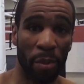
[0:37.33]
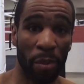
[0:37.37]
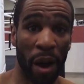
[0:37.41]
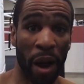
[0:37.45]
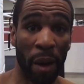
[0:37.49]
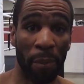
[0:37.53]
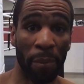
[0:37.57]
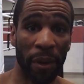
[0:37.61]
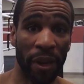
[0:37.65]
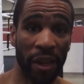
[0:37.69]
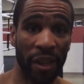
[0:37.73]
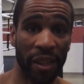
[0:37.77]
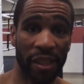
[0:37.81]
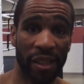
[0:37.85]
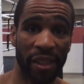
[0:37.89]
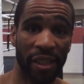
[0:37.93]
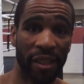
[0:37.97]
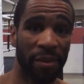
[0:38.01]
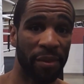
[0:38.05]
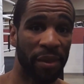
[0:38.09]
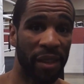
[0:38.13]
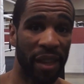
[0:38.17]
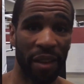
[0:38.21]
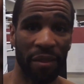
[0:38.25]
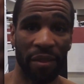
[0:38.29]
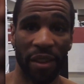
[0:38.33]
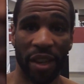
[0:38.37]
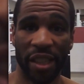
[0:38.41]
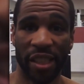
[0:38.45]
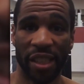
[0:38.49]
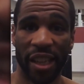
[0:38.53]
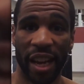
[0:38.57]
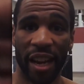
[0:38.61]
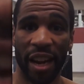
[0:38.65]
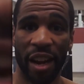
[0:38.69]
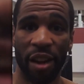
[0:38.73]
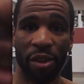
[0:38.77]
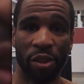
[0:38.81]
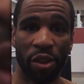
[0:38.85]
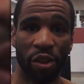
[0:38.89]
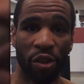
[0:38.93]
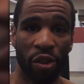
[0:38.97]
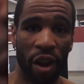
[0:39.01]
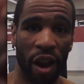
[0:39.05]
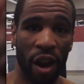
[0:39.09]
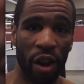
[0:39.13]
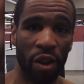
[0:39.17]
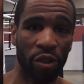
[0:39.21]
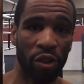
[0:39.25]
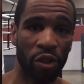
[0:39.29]
Lamar Peterson giving a shout
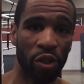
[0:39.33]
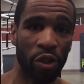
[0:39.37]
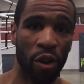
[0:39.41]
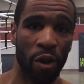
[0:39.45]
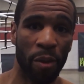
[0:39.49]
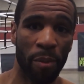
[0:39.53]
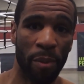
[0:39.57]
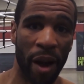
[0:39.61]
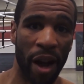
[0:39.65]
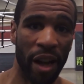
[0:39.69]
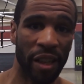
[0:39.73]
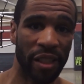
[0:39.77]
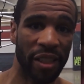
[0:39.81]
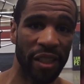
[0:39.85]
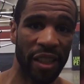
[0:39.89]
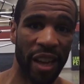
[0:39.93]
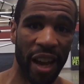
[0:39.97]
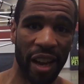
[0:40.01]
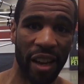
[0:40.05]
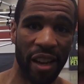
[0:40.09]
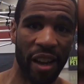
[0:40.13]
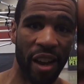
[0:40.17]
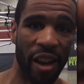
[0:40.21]
out to